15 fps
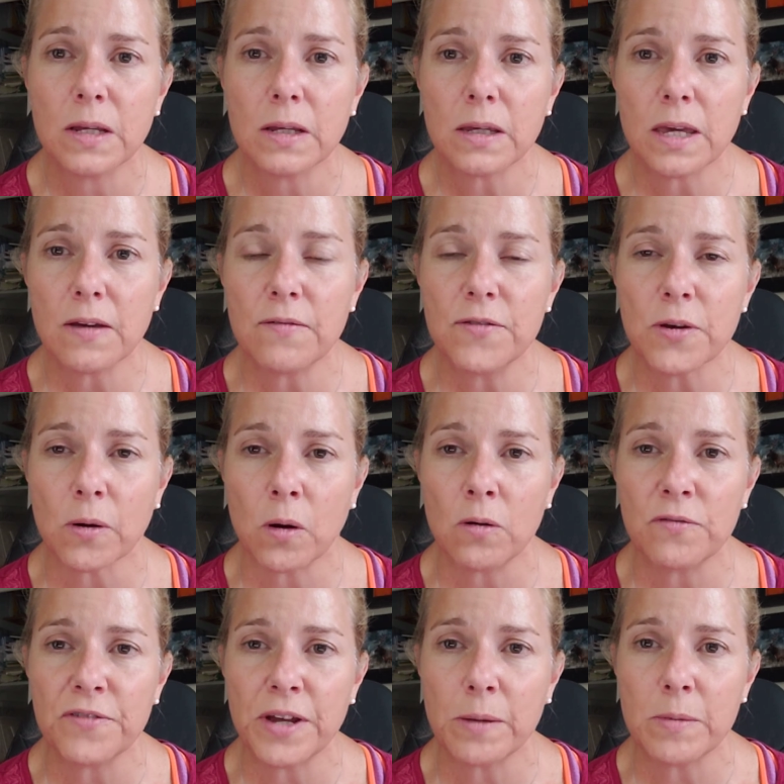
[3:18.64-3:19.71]
give your own
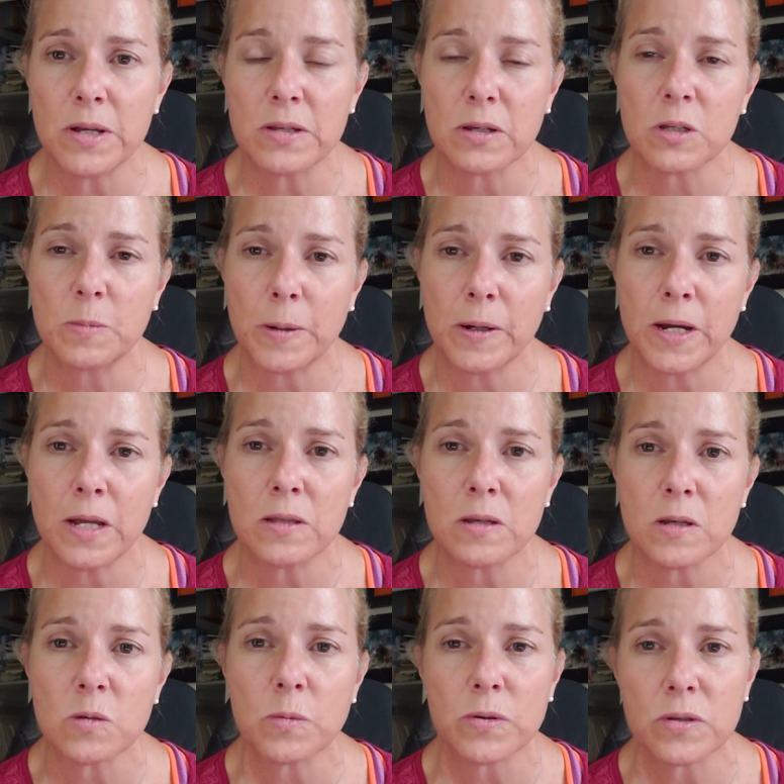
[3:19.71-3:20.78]
family's
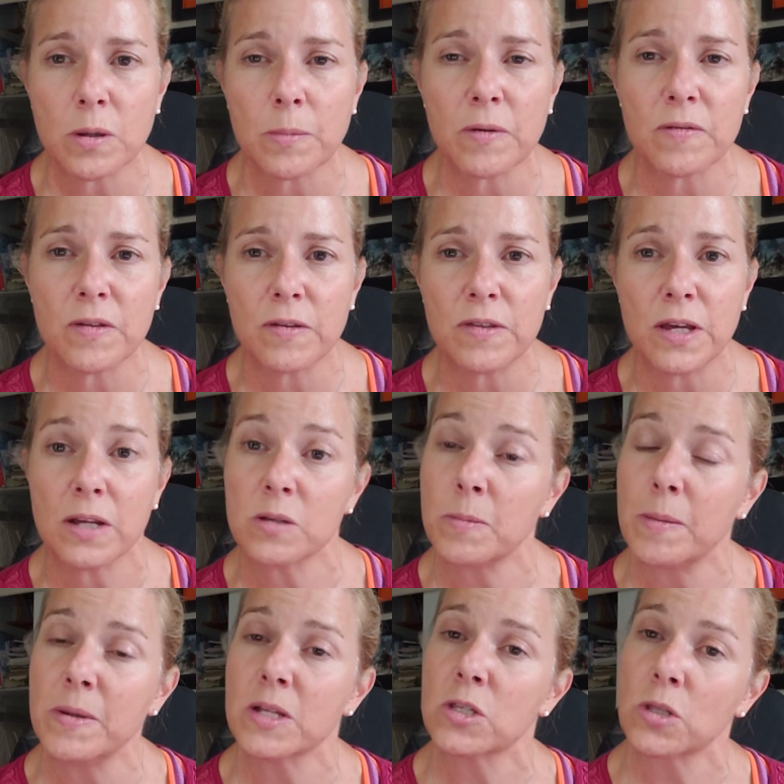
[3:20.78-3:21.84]
experiences with some of the things.
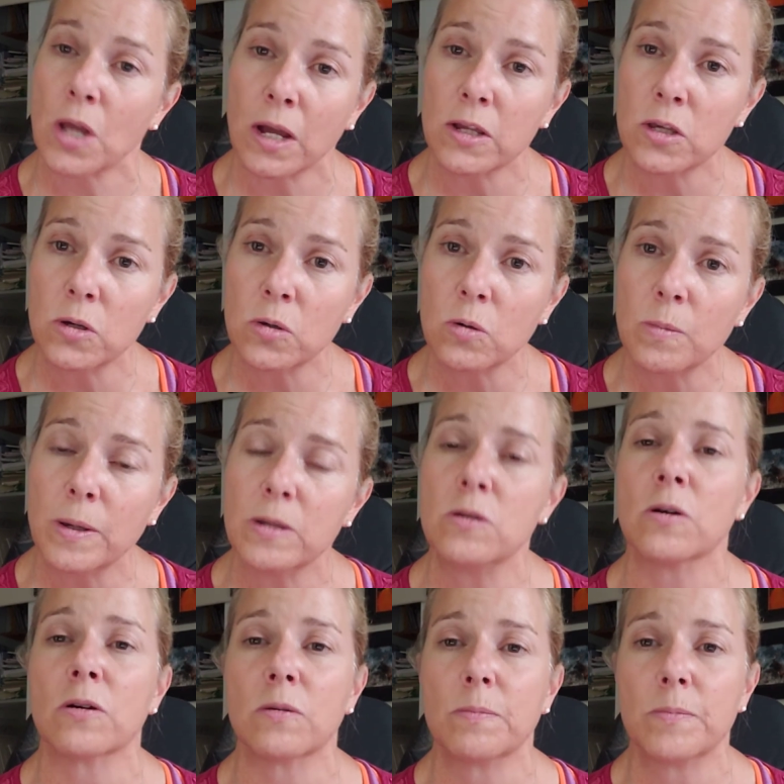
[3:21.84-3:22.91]
Maybe it's not you, but
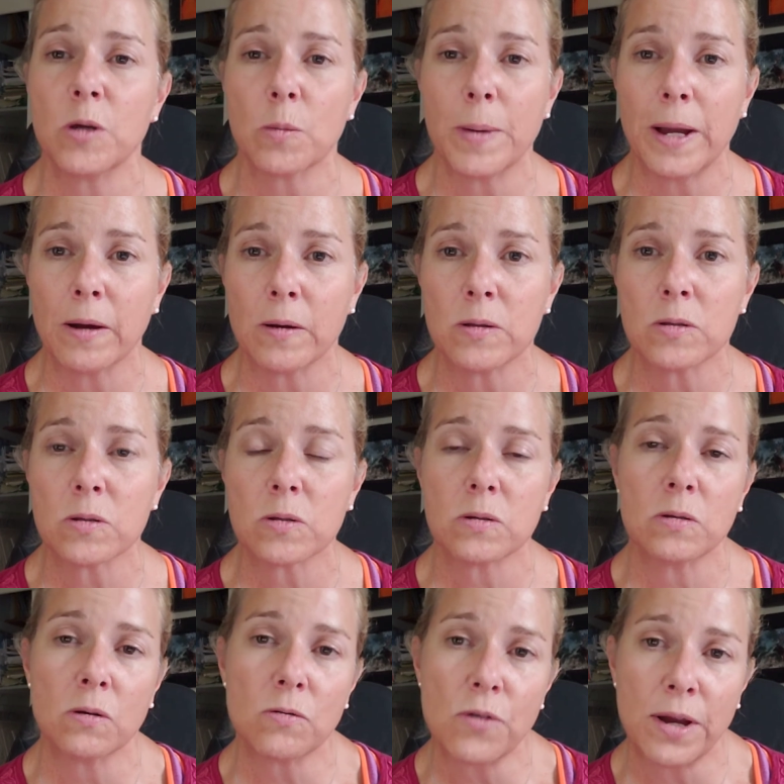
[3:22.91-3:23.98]
your parents,
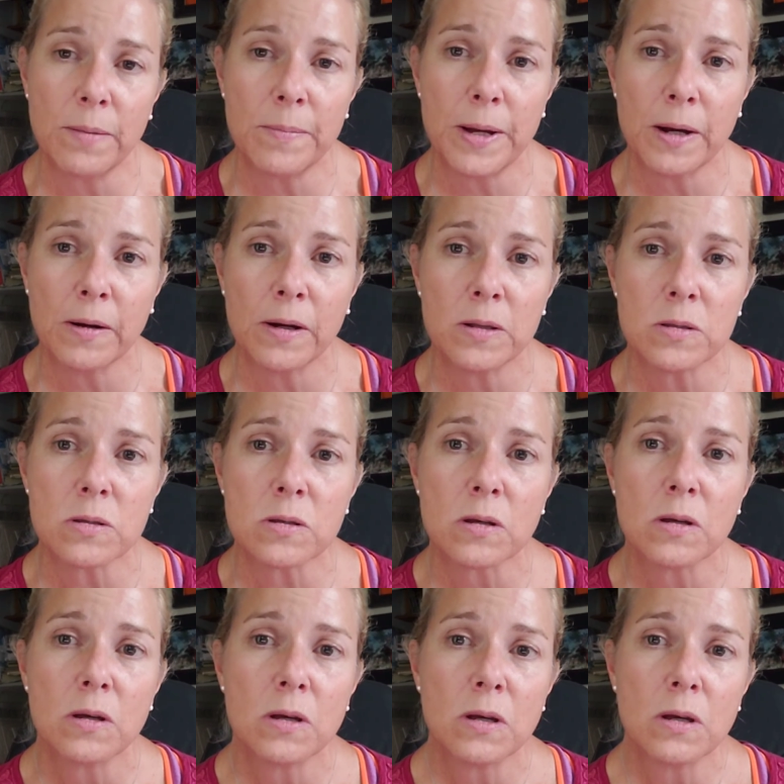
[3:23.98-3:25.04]
your grandparents,
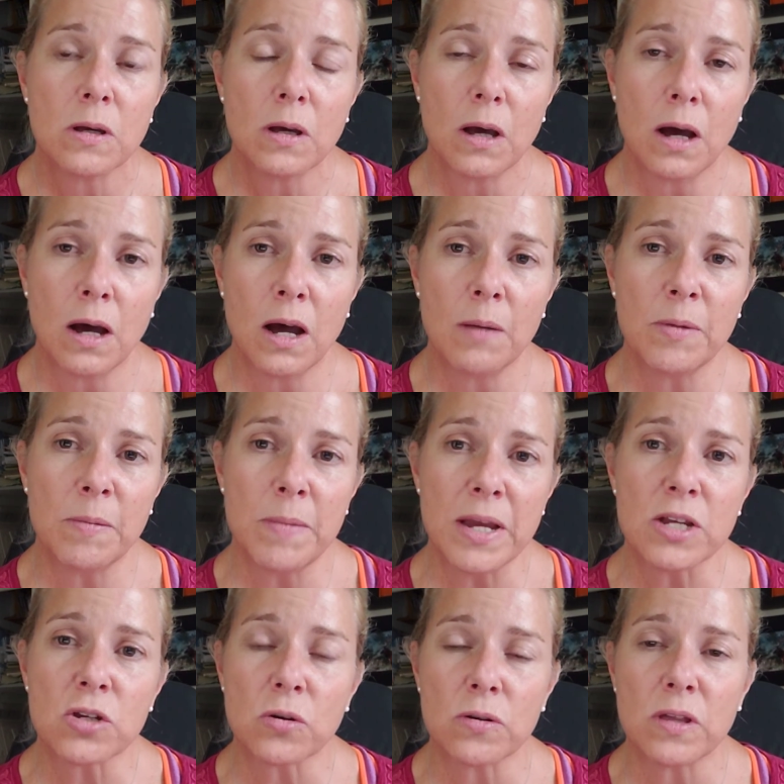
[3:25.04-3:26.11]
and make
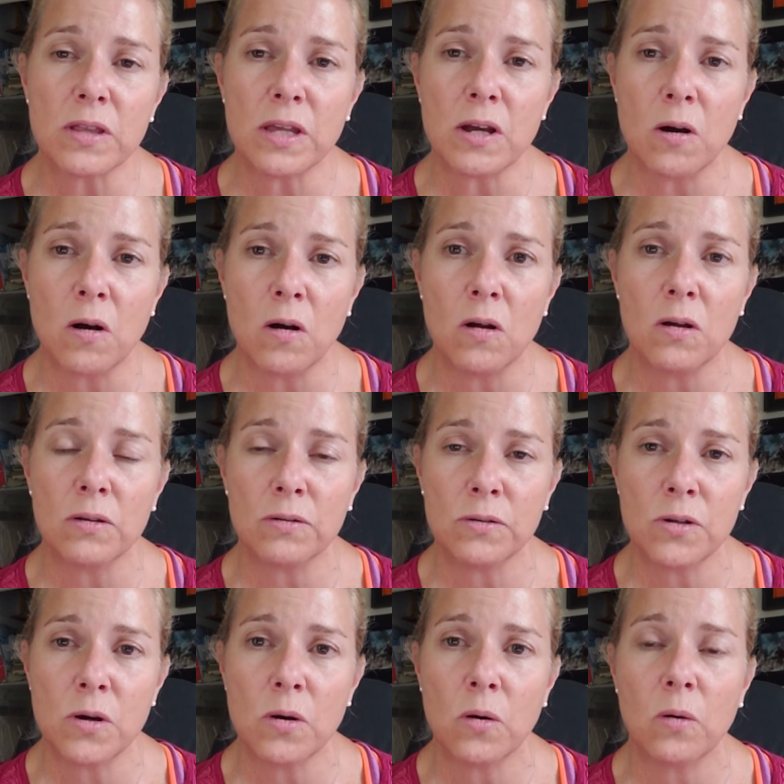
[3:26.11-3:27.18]
sure that they all
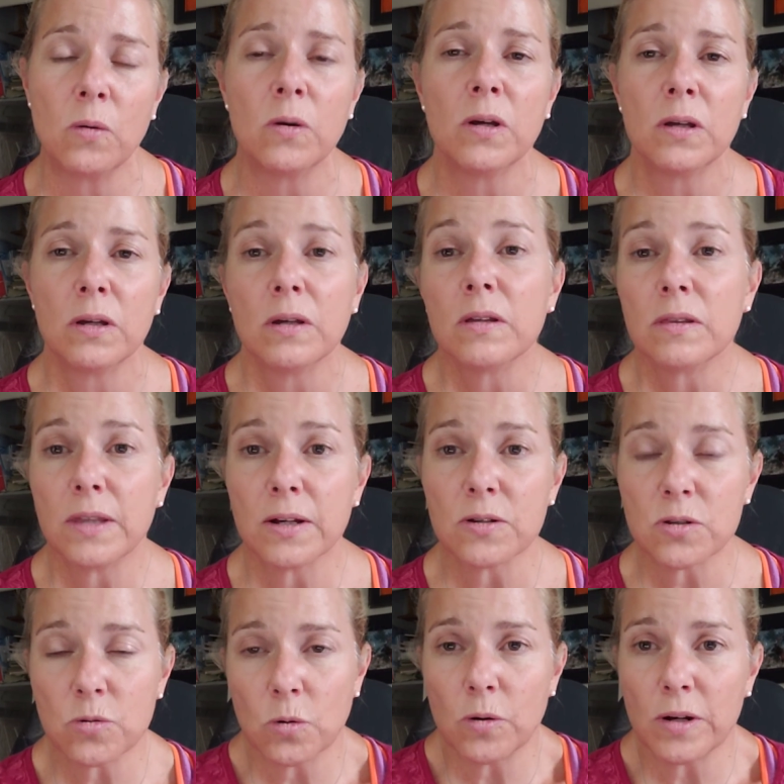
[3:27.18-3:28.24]
know their
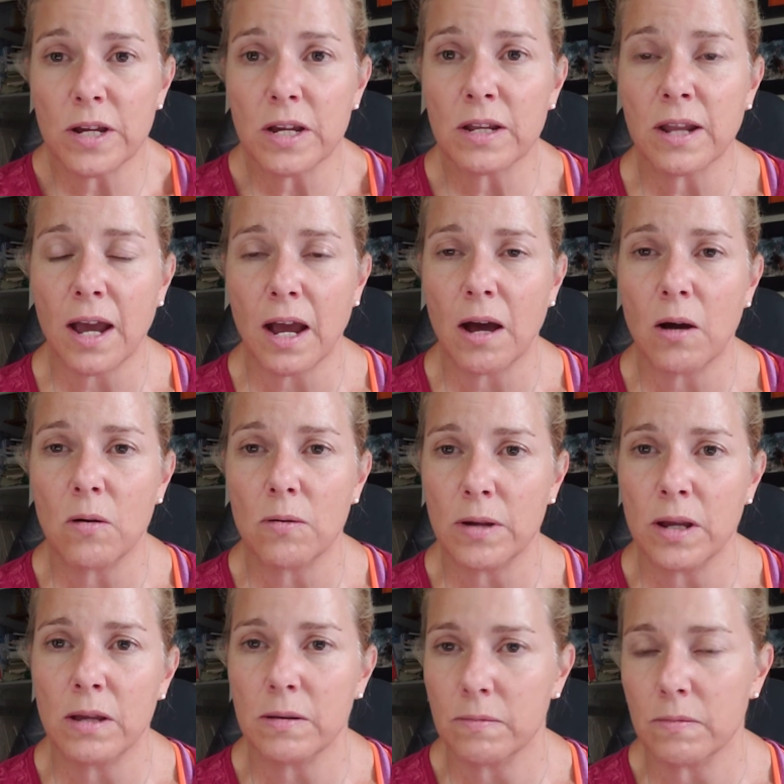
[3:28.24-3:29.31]
story and how
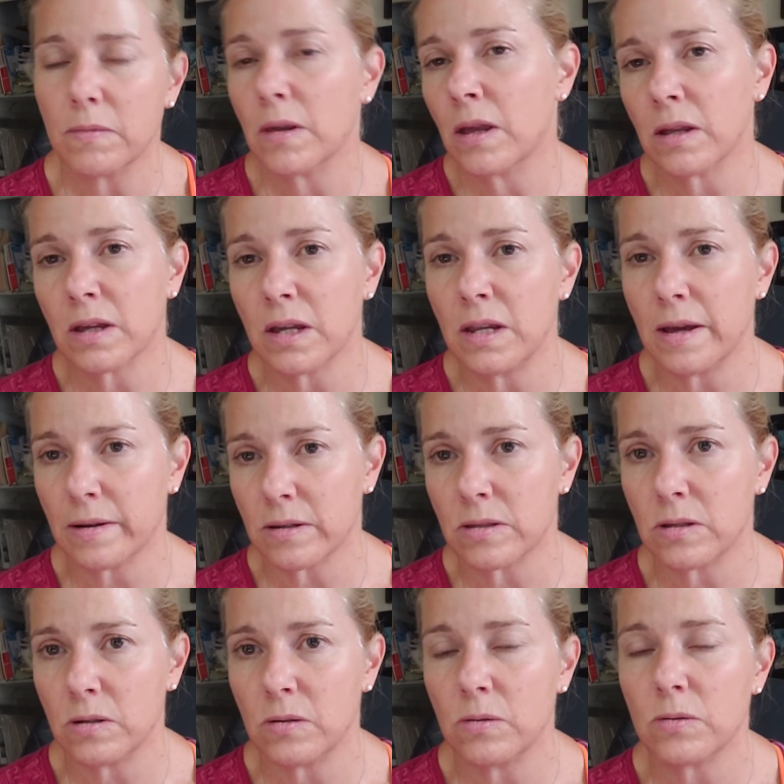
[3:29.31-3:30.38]
it connects
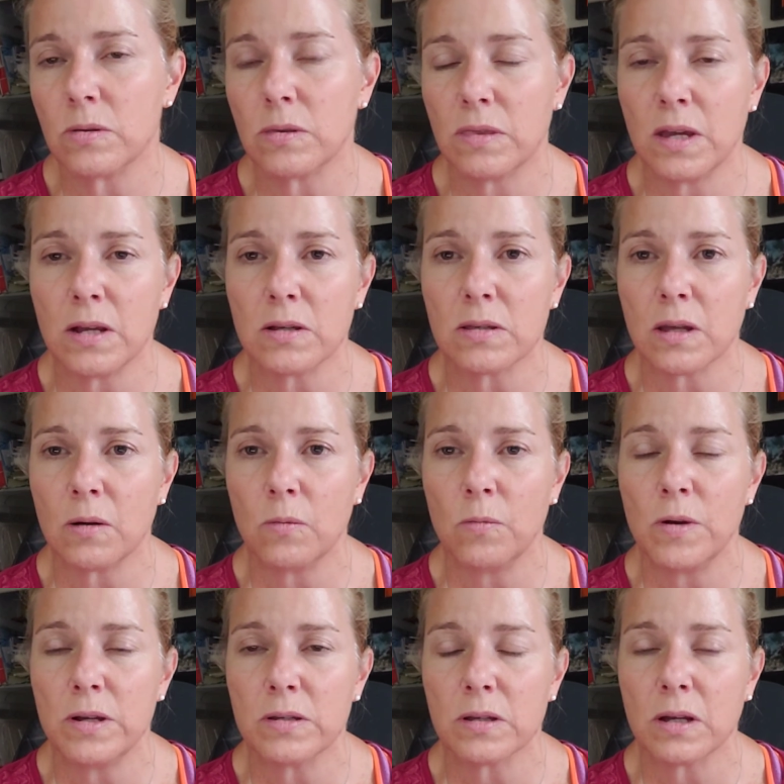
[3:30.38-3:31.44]
to things that
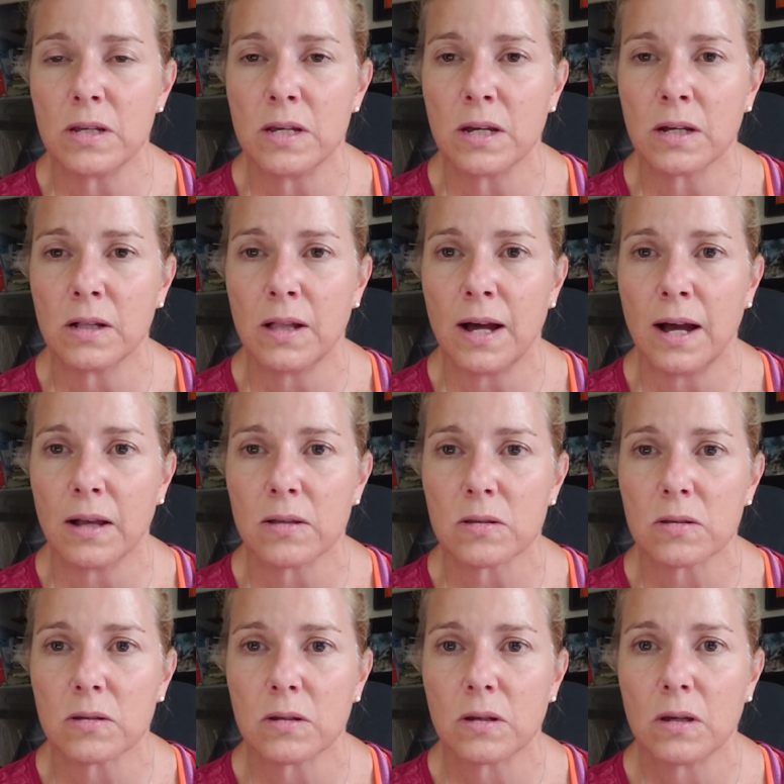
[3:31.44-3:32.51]
we study in
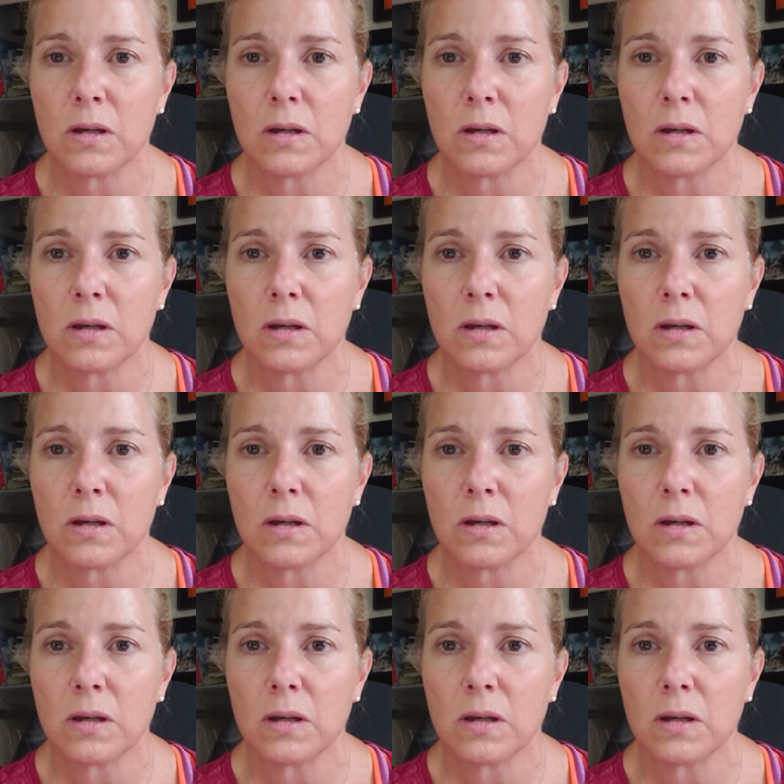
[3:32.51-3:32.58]
class.